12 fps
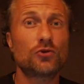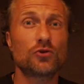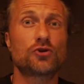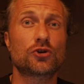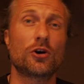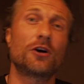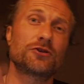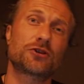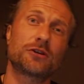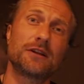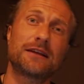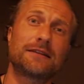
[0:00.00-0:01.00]
to charts,
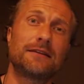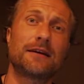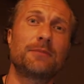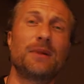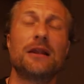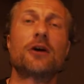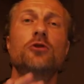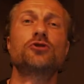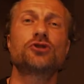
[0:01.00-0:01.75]
click the link below.